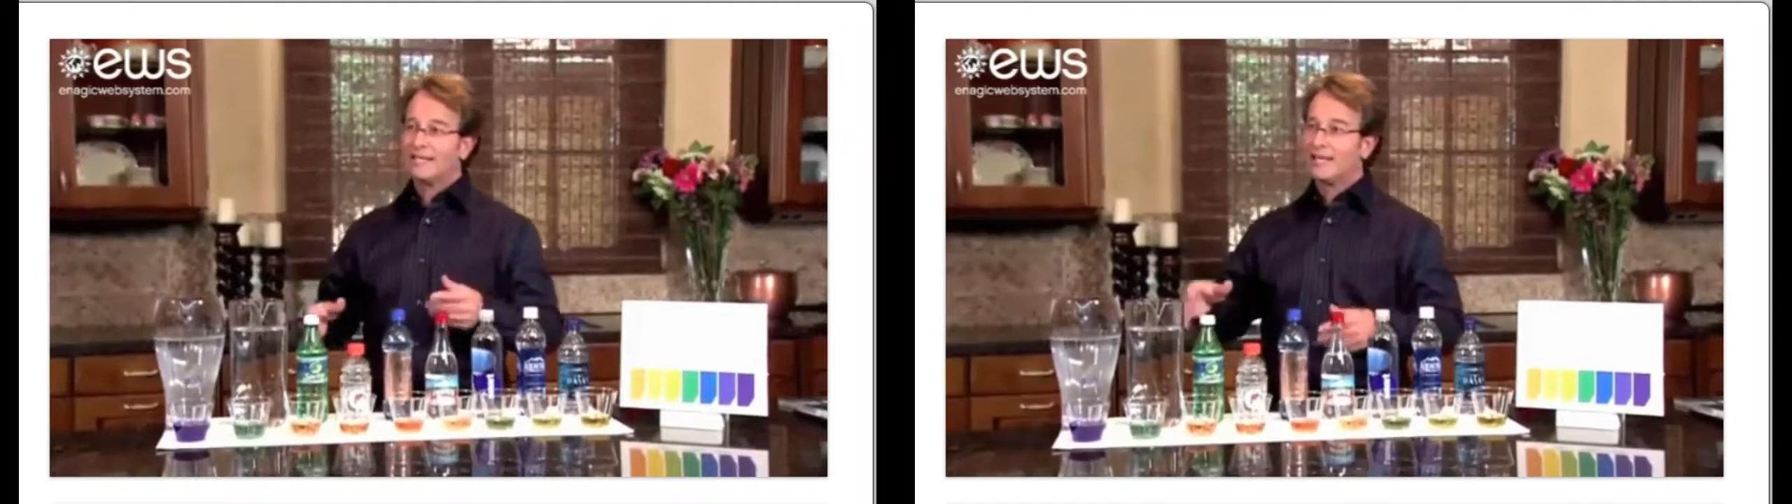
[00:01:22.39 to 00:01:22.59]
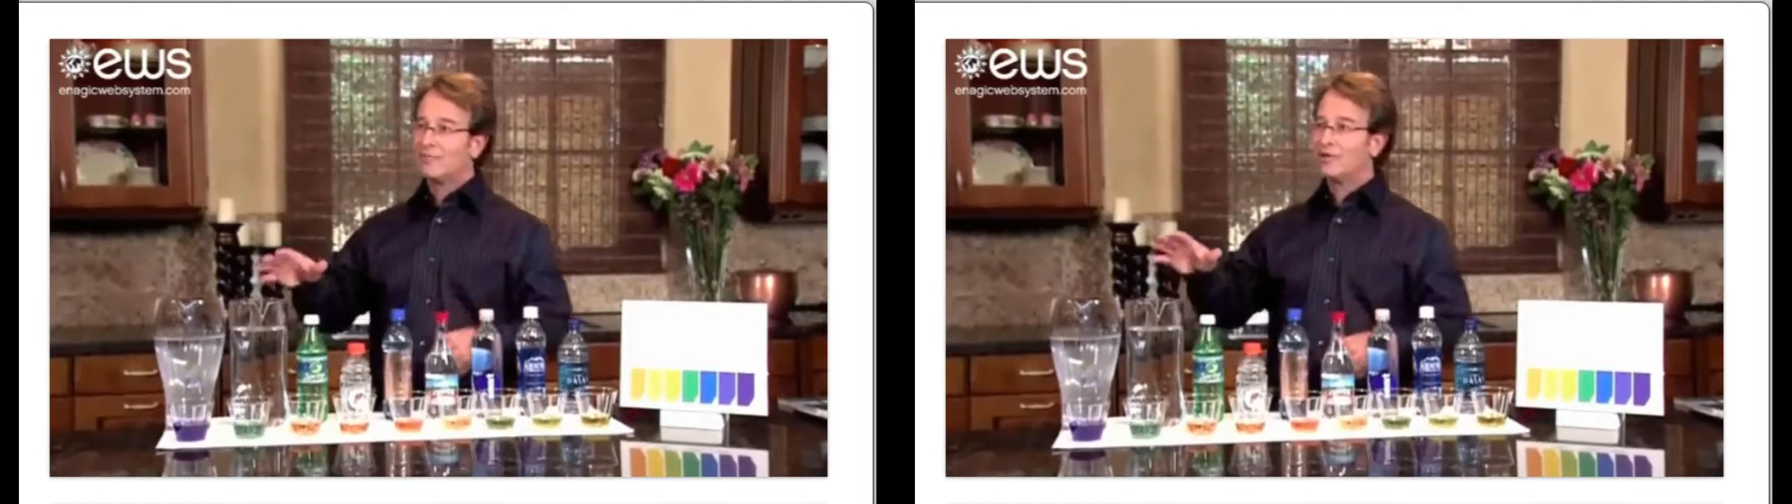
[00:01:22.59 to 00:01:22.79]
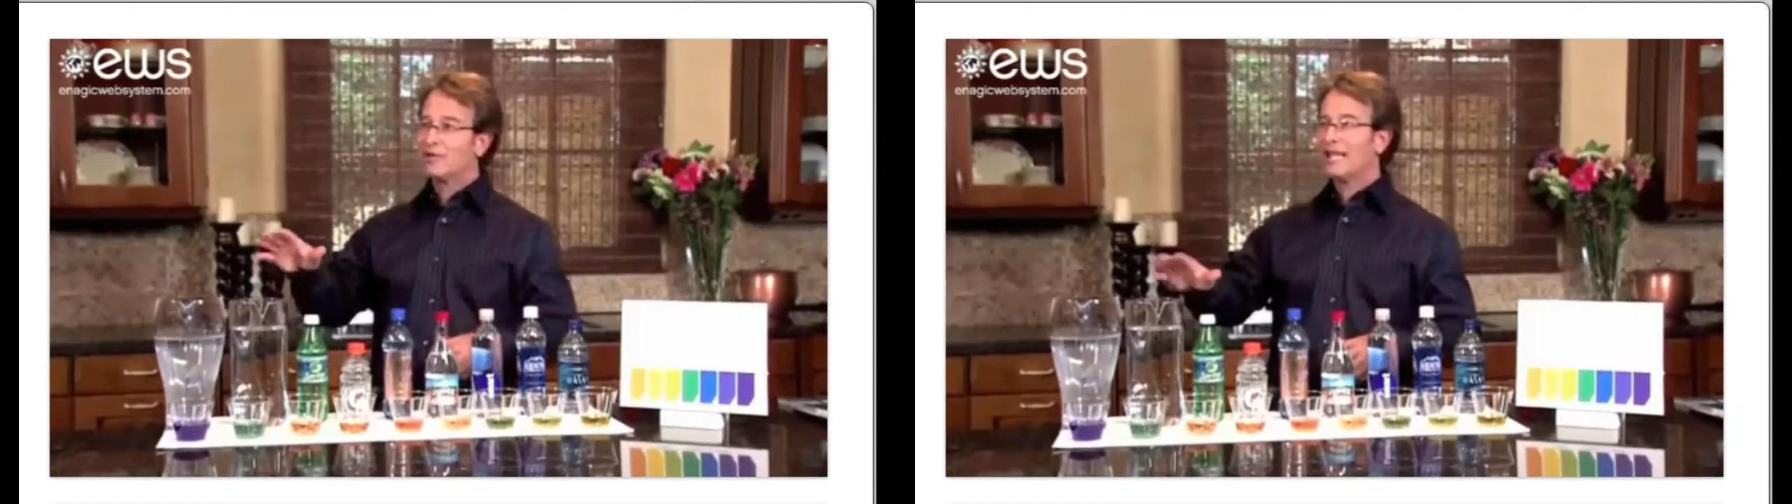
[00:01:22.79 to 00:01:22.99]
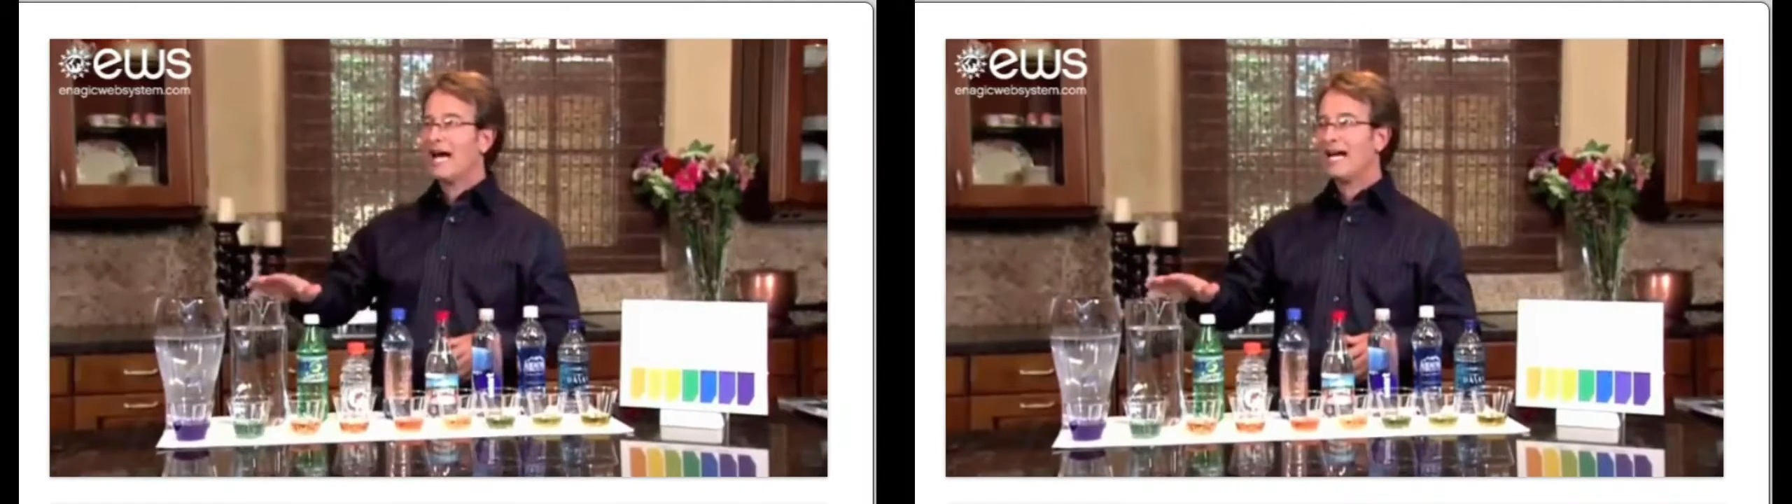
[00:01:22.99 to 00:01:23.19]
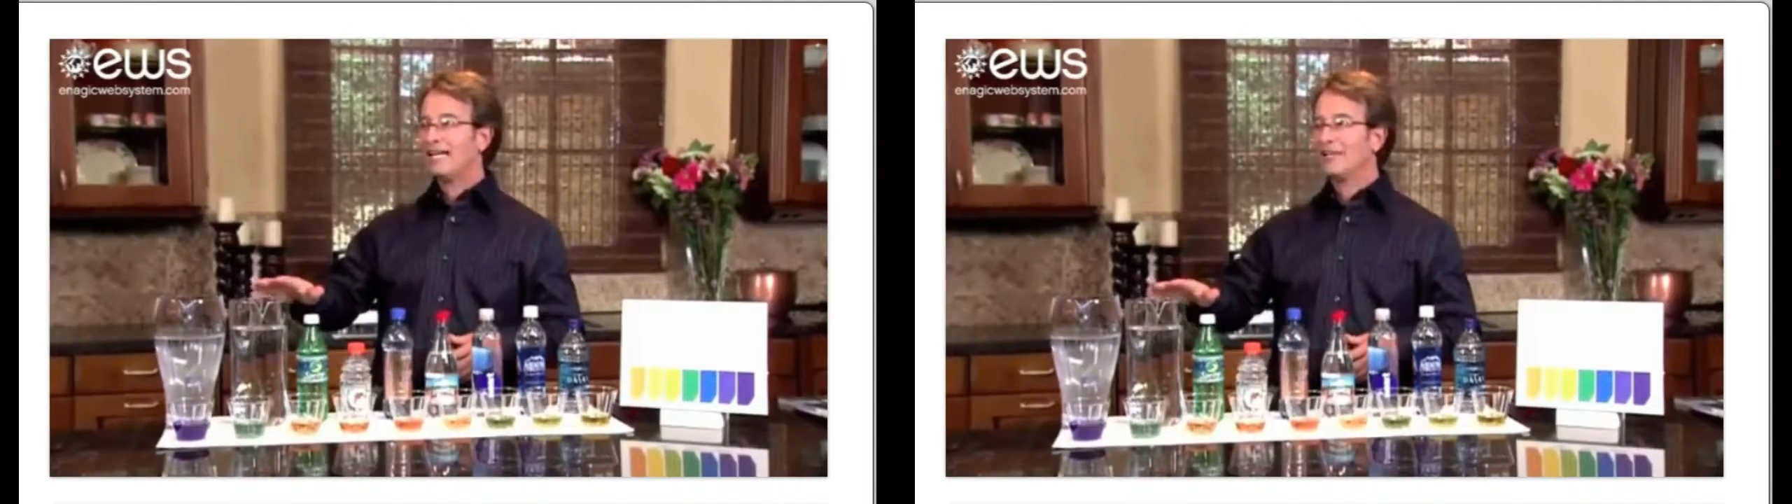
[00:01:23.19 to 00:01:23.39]
they put
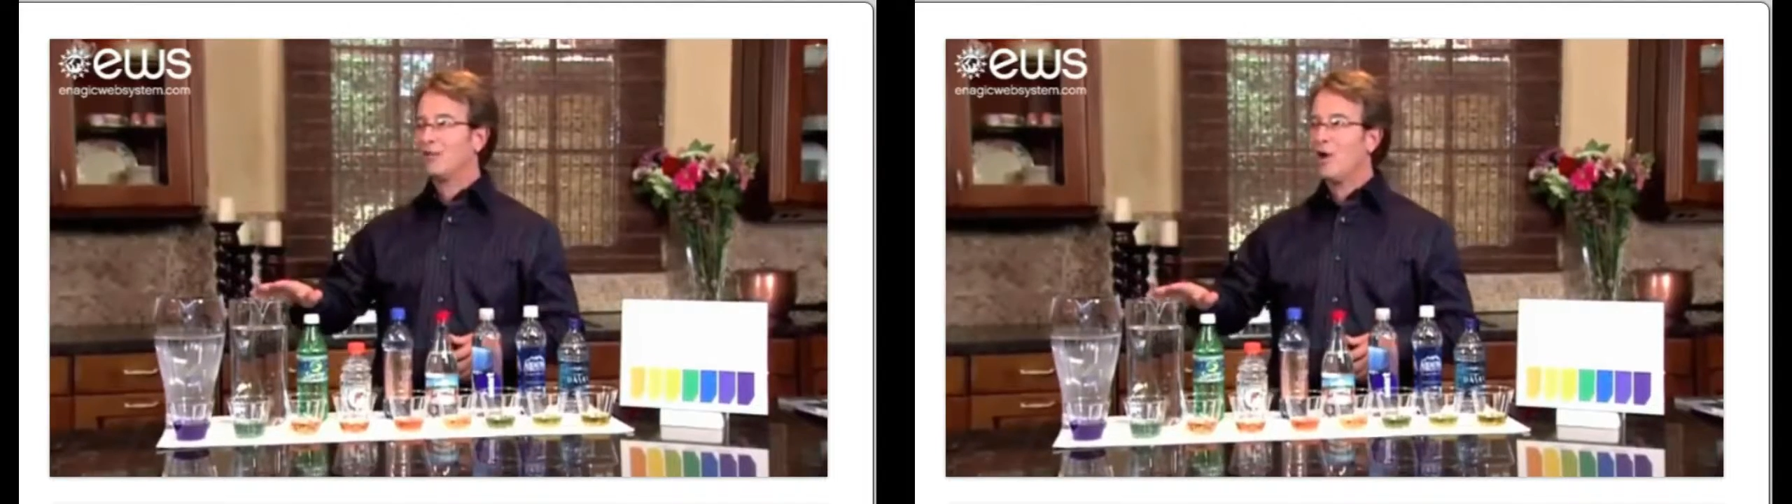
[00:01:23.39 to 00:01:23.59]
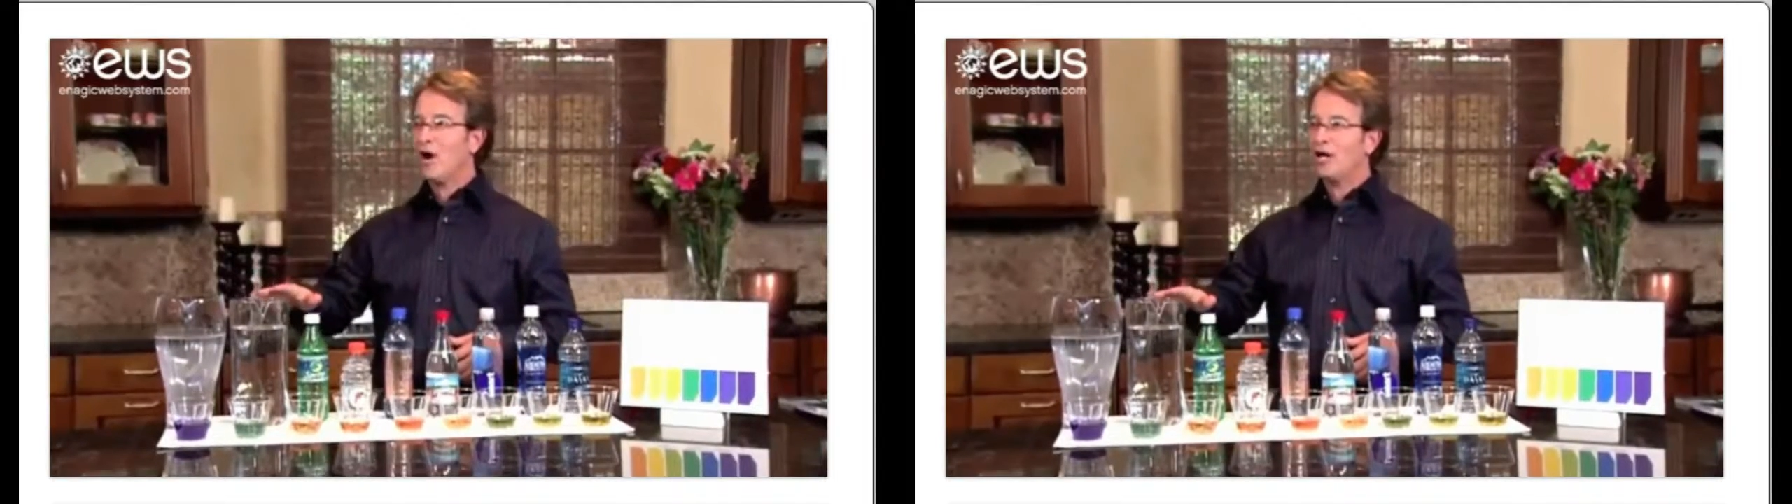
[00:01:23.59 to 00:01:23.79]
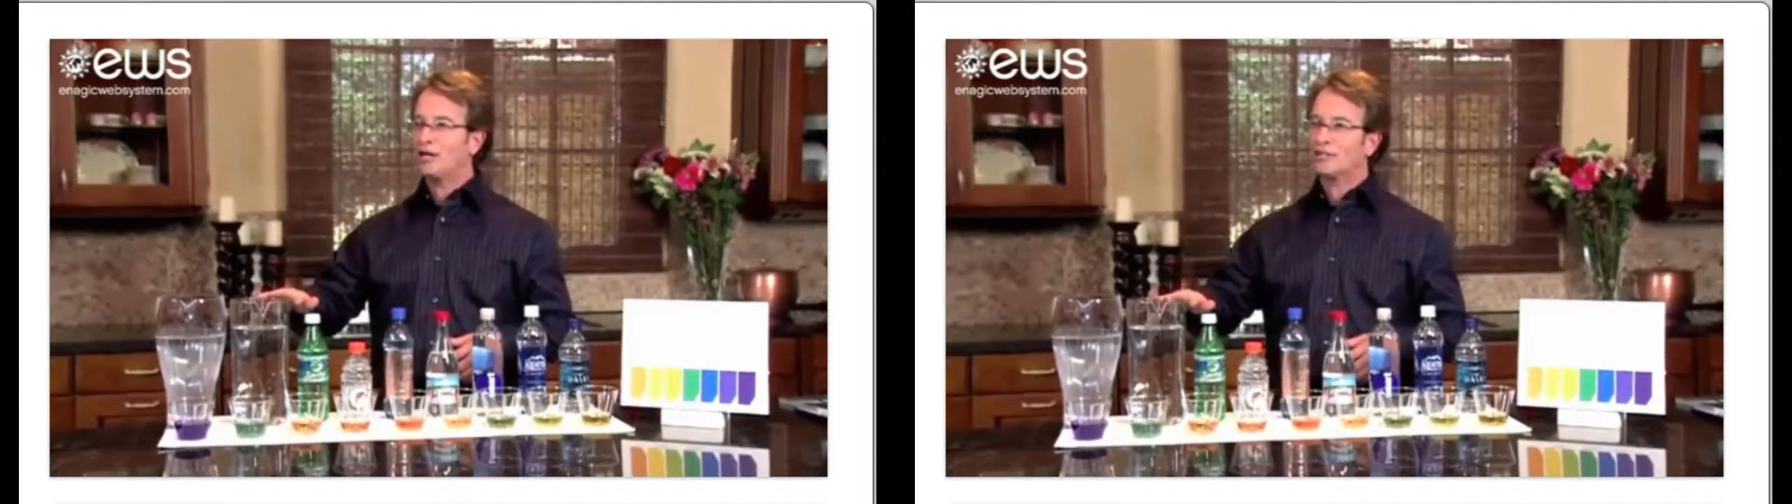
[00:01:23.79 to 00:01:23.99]
lye in the water,